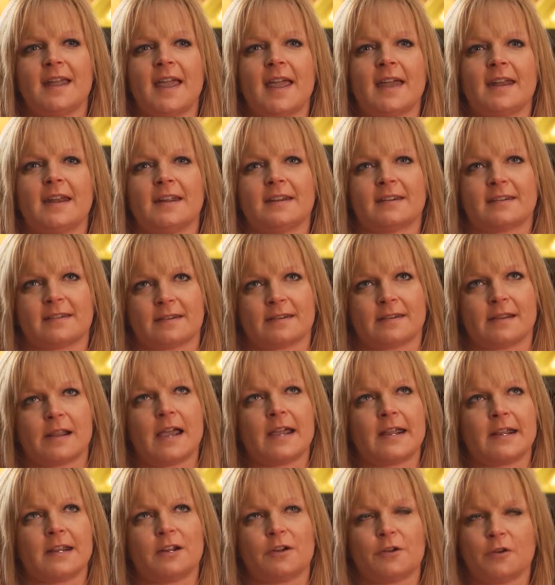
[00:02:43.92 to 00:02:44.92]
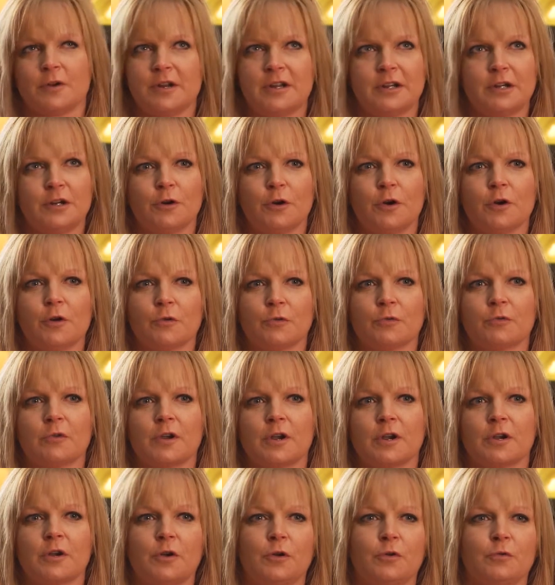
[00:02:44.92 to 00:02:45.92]
and it's like you're in your own
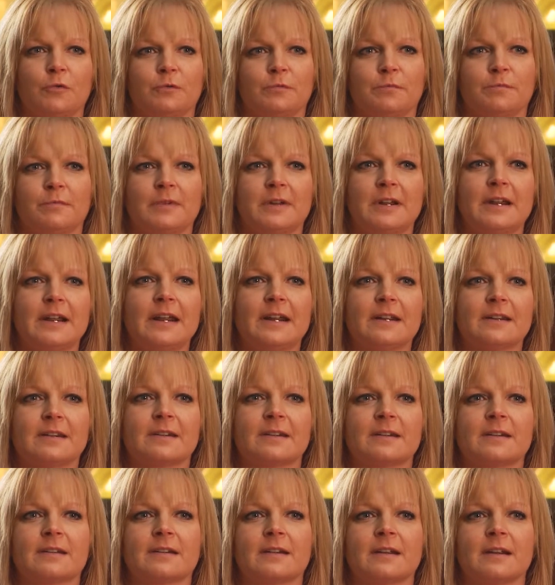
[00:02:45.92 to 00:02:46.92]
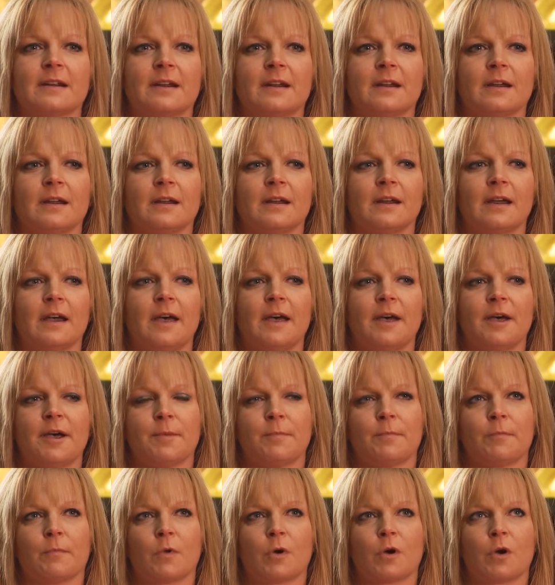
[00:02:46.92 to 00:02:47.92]
cocoon. It's
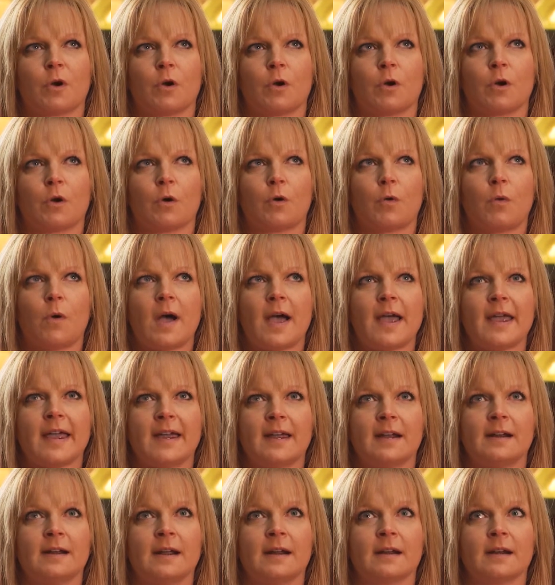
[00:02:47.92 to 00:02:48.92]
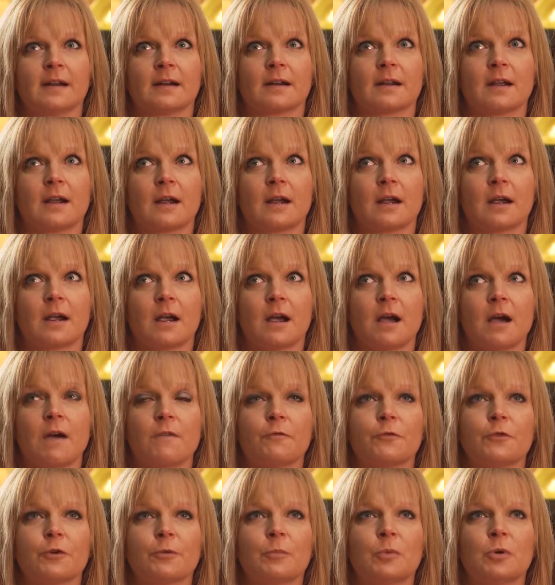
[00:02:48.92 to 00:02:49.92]
quiet and
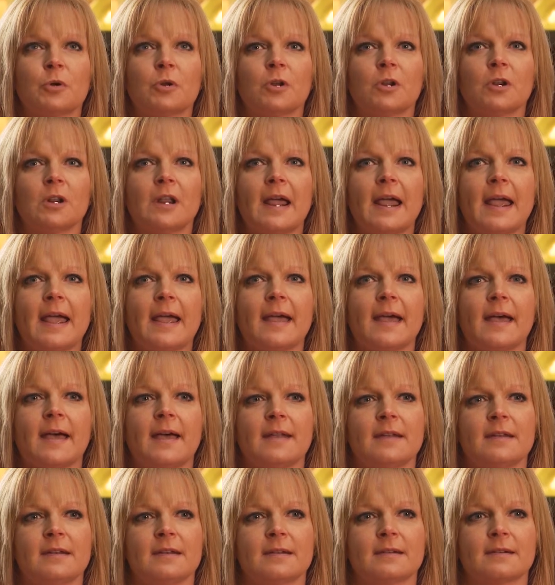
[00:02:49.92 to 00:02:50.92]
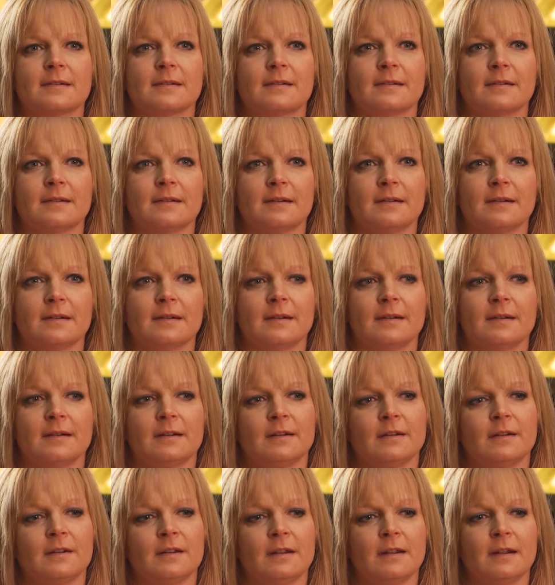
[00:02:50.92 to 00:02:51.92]
comfortable, and
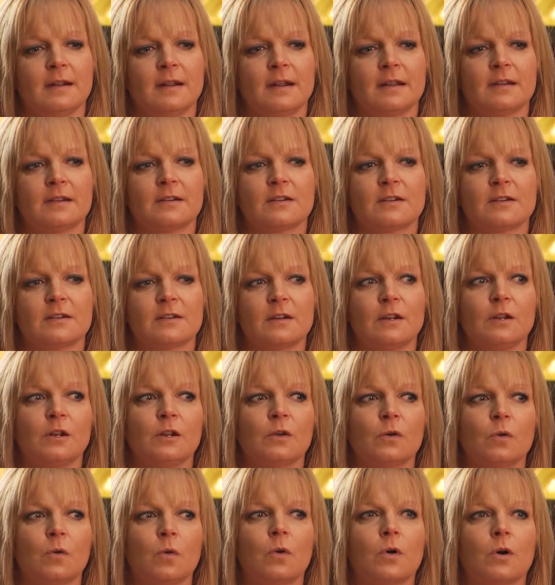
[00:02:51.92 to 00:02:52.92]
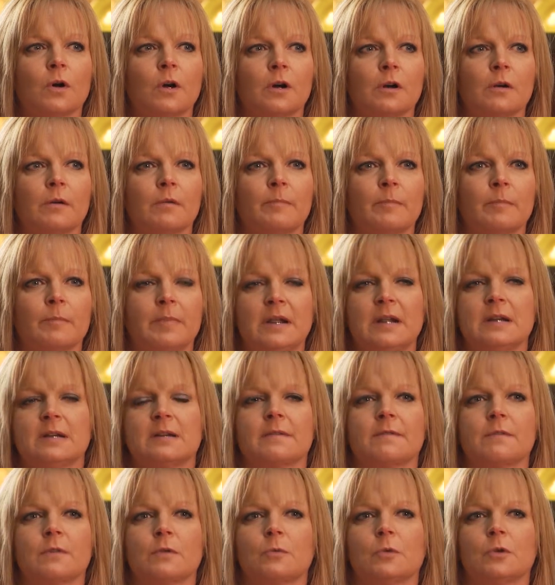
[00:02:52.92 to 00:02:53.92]
it's your piece
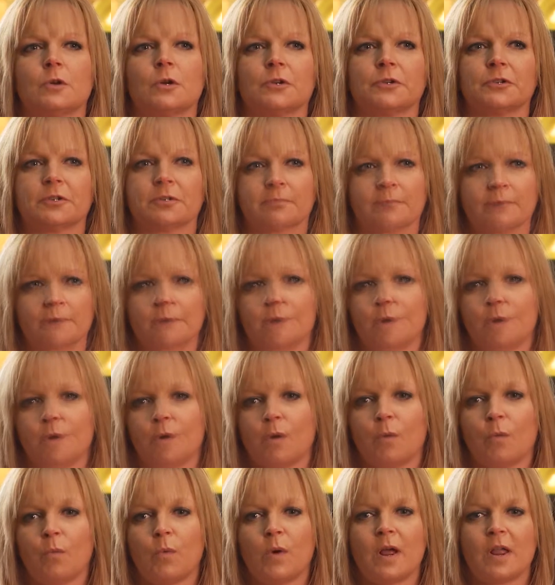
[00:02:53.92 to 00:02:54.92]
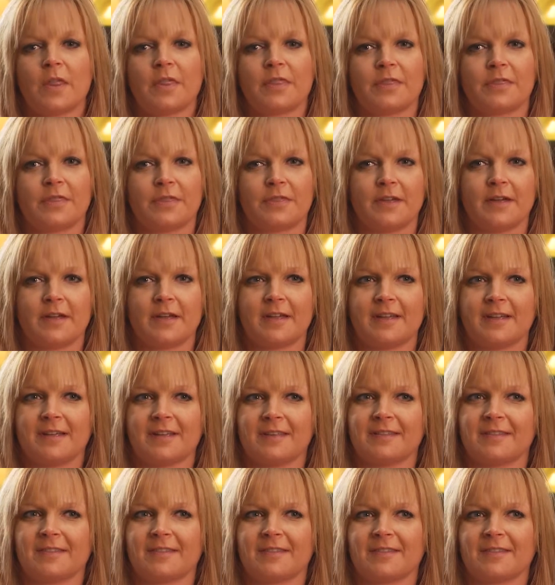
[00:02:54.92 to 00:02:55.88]
of the world. Well, the